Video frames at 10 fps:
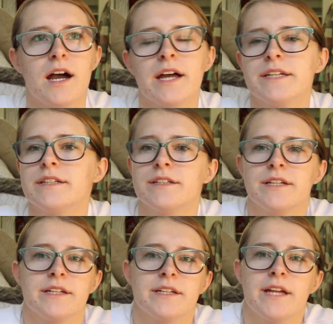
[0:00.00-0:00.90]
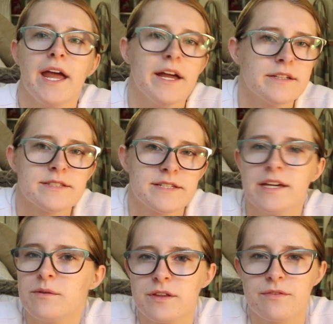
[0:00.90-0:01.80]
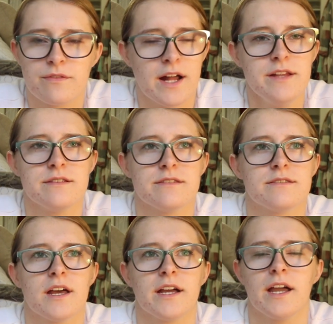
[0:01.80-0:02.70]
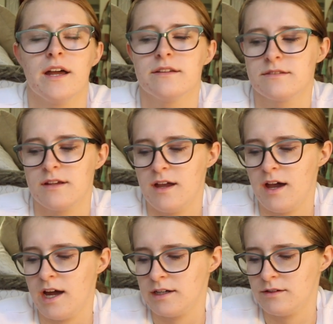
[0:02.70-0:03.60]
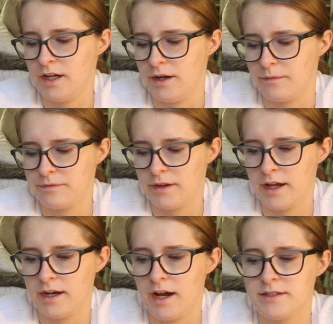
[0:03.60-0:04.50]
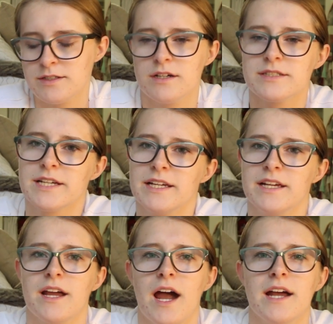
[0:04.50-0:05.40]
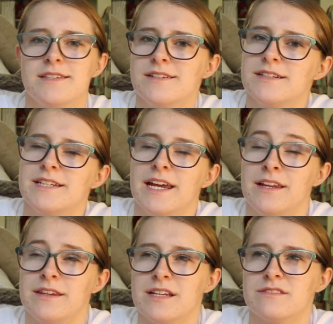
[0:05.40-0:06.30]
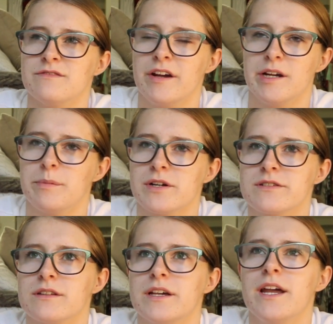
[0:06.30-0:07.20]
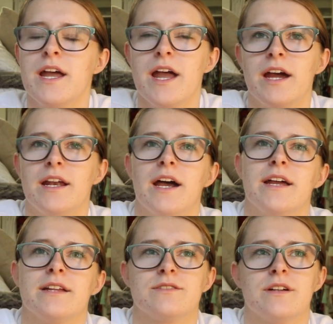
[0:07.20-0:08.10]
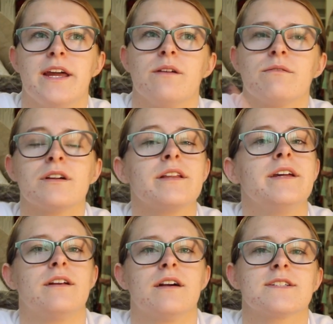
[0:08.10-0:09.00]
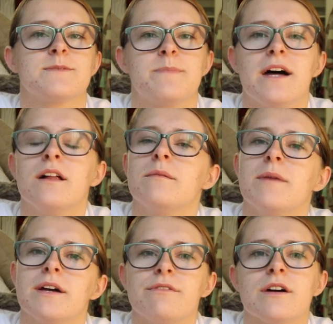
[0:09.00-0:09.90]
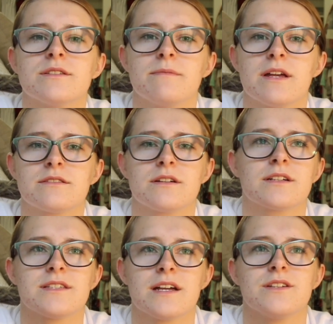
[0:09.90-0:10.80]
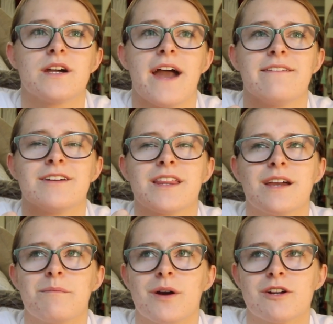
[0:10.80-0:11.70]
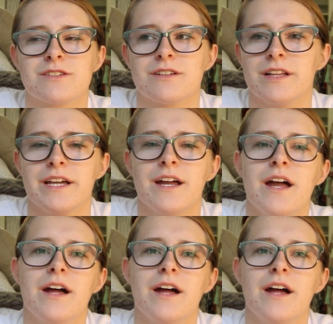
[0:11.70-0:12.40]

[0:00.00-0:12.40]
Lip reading: I can't stick with friends, I guess. I don't know. And I started taking things very personally, and I entered a really dark spell my fall semester because I took everything personally.